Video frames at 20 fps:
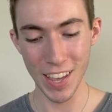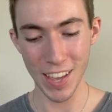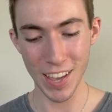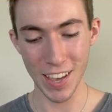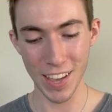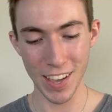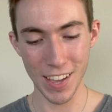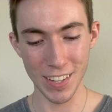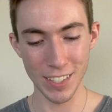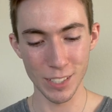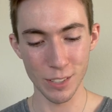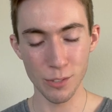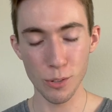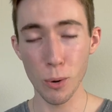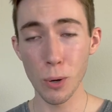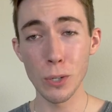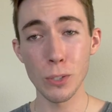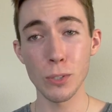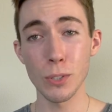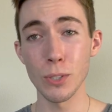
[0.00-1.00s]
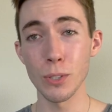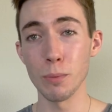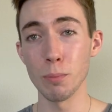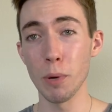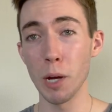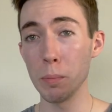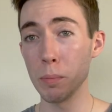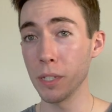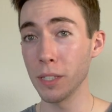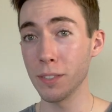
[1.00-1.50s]
And of course there
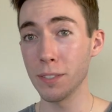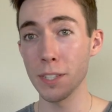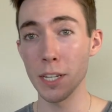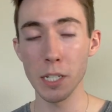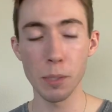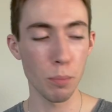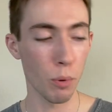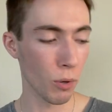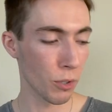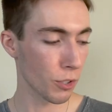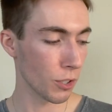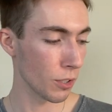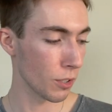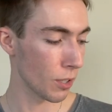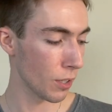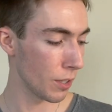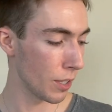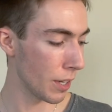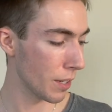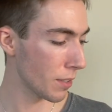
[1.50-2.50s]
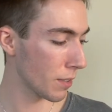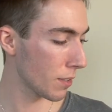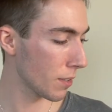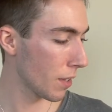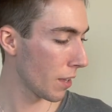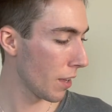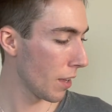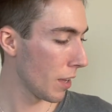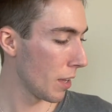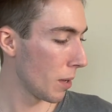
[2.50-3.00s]
might be a study portion to this,